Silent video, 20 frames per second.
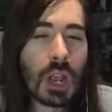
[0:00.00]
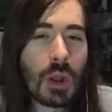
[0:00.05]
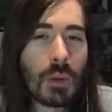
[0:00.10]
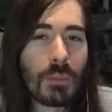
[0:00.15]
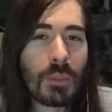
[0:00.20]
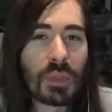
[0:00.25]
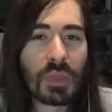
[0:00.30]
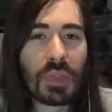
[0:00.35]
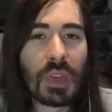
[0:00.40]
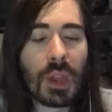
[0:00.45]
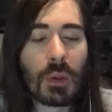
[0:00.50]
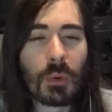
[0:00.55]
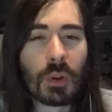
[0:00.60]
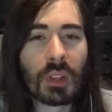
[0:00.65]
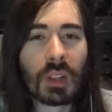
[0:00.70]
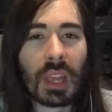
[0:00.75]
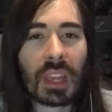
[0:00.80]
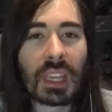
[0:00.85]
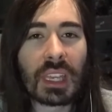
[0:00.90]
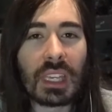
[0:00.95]
but they were,
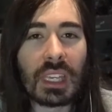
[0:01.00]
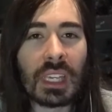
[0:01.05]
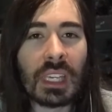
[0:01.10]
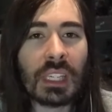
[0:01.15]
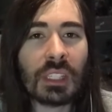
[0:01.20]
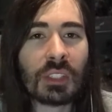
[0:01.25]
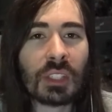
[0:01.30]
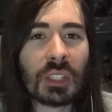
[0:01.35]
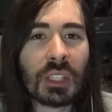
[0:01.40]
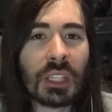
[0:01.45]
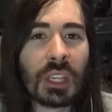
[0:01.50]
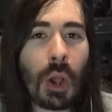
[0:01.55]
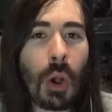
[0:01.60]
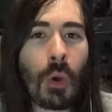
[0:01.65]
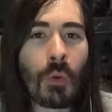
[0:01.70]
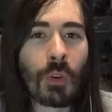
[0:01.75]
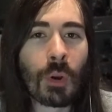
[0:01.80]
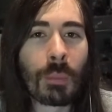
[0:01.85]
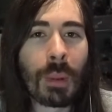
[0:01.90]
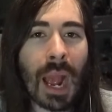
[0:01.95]
like, easily
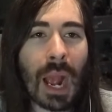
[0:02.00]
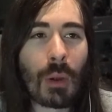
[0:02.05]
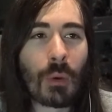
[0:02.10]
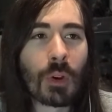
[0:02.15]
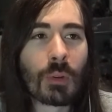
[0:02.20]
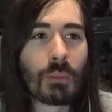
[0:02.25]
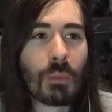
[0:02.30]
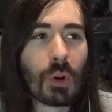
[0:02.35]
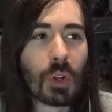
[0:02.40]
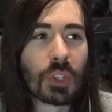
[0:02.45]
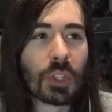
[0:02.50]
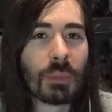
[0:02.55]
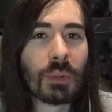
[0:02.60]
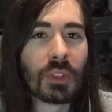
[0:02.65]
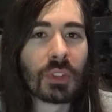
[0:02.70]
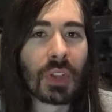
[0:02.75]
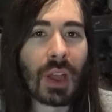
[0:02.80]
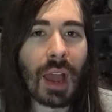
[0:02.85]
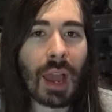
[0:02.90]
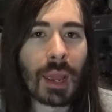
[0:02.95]
overpowered multiple
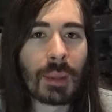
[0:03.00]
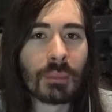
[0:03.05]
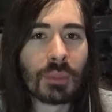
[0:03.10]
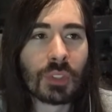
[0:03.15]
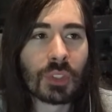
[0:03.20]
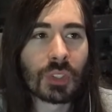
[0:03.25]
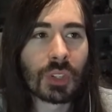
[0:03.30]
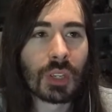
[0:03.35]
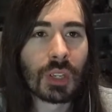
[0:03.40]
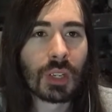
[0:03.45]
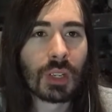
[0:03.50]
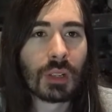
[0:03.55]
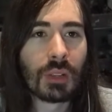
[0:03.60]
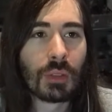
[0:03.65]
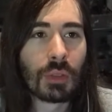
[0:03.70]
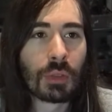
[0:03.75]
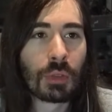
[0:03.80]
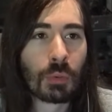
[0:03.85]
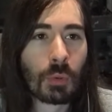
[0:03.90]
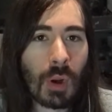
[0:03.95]
times
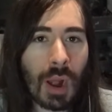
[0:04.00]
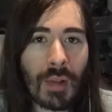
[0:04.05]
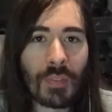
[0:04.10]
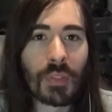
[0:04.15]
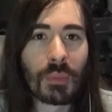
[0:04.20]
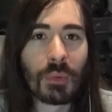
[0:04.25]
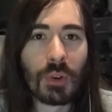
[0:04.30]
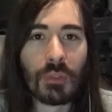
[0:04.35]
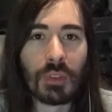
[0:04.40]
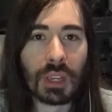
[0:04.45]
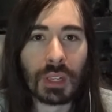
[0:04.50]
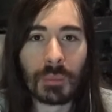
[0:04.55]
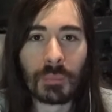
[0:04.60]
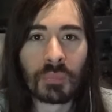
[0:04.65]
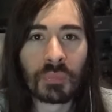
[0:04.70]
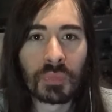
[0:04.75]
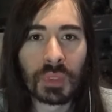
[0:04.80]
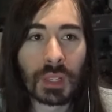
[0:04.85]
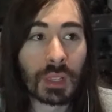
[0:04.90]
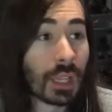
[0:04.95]
throughout the movie.
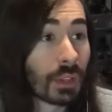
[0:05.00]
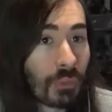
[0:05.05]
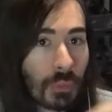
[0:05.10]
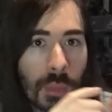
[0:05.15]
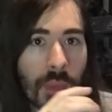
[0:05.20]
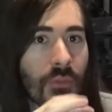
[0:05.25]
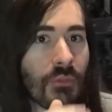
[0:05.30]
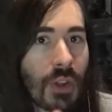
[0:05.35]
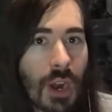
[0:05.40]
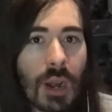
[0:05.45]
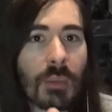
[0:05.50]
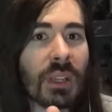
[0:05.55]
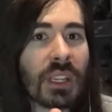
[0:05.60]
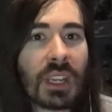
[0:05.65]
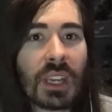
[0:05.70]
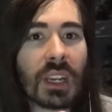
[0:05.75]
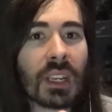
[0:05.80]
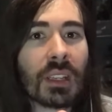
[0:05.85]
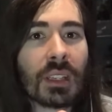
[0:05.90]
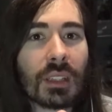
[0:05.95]
Like, from the very
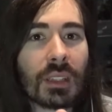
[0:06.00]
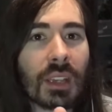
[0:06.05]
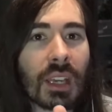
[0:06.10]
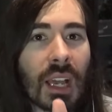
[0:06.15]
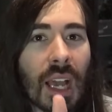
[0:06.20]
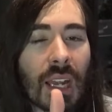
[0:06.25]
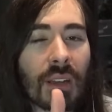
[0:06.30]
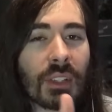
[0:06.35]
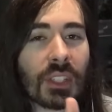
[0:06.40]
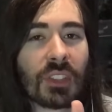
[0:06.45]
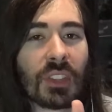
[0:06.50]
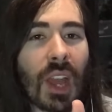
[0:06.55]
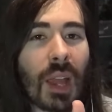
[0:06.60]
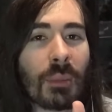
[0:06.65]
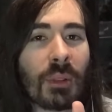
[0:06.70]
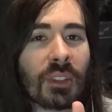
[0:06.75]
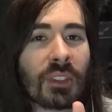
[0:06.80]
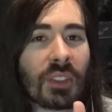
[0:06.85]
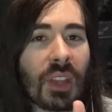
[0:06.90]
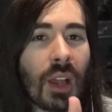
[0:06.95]
beginning, they kind of
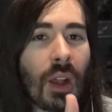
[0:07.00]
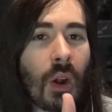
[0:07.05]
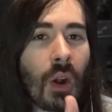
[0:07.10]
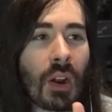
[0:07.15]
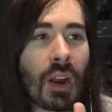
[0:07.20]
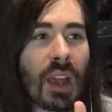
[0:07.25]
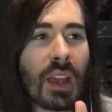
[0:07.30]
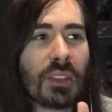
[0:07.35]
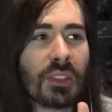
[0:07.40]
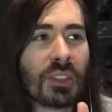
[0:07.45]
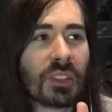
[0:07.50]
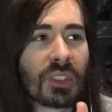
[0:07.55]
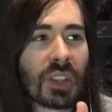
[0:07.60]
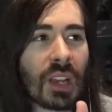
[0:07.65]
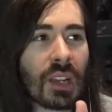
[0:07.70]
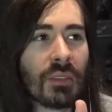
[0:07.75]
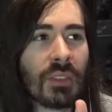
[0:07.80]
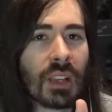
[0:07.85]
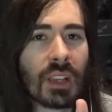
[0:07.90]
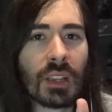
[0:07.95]
established that Hard Eyes is
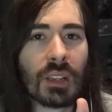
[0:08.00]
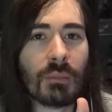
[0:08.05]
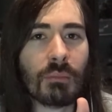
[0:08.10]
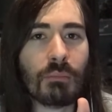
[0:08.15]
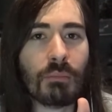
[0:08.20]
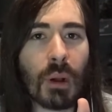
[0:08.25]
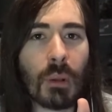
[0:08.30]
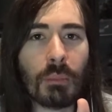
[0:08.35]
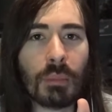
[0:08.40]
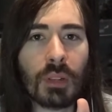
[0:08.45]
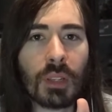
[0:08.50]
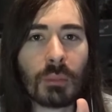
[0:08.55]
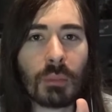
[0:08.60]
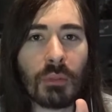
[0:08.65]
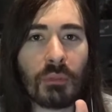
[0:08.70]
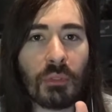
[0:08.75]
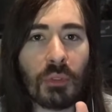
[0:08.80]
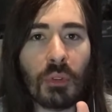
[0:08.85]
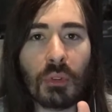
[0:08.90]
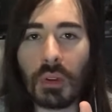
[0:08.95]
kind of like a bumbling
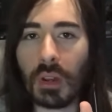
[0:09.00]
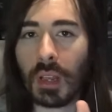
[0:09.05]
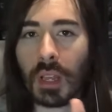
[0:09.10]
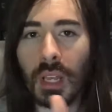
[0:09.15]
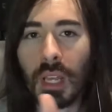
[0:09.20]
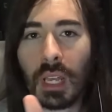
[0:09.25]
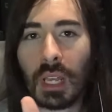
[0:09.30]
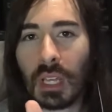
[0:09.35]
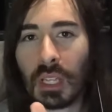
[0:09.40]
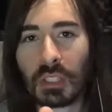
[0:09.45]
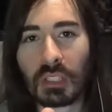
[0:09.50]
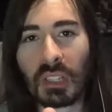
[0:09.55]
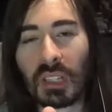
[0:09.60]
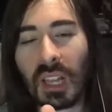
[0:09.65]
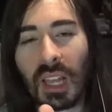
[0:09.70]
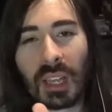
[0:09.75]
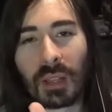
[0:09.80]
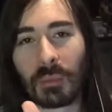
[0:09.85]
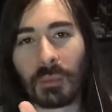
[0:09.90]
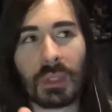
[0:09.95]
buffoon. So,
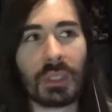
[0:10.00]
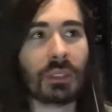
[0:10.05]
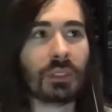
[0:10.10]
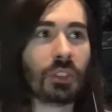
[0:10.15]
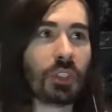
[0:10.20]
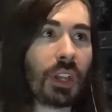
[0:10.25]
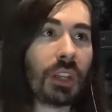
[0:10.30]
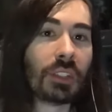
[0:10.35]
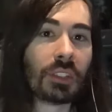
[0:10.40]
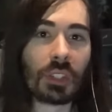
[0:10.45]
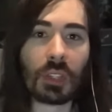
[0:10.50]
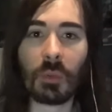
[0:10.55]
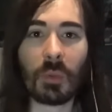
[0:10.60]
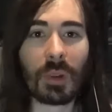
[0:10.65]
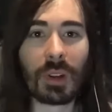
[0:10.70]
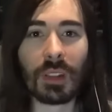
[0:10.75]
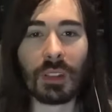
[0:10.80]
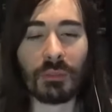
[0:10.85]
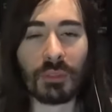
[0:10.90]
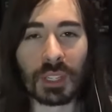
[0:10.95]
like, when chasing
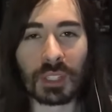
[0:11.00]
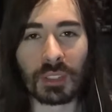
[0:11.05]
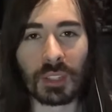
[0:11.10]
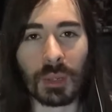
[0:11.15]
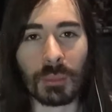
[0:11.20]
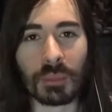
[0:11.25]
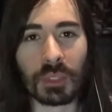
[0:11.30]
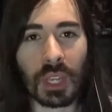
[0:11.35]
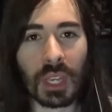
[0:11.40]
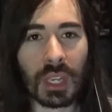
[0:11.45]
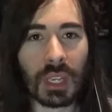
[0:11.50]
one of the victims,